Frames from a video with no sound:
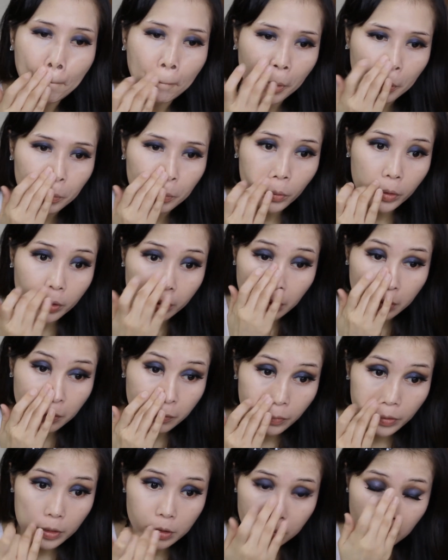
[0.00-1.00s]
my brightening
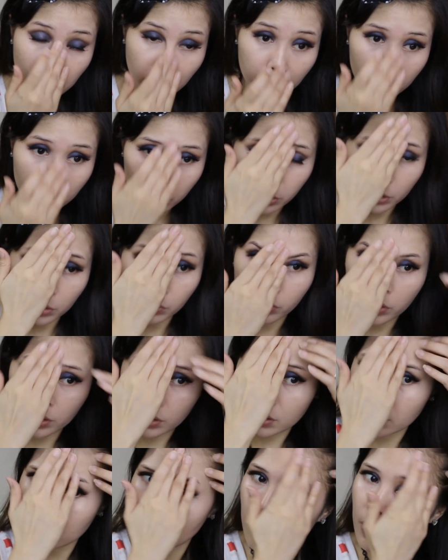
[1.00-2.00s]
face primer
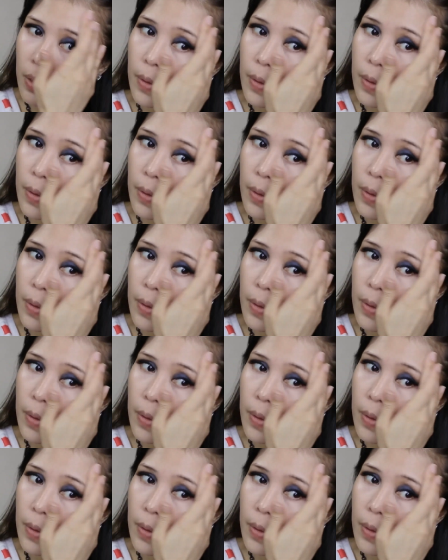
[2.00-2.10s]
with